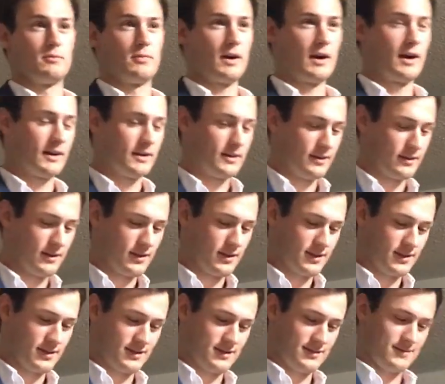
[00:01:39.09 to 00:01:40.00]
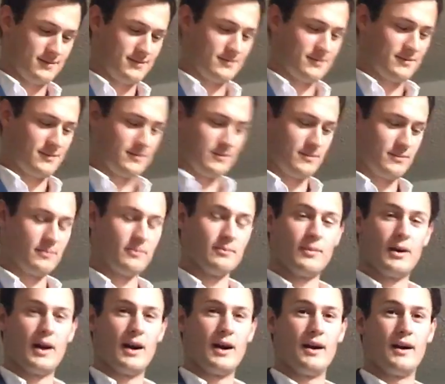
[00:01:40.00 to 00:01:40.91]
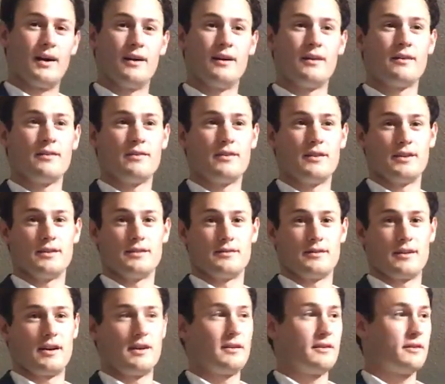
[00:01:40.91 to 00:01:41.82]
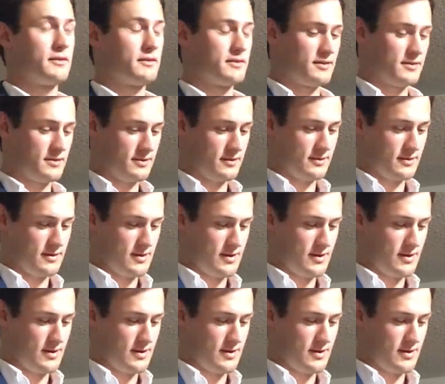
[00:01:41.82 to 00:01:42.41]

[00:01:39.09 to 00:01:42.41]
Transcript: brightened by the azaleas.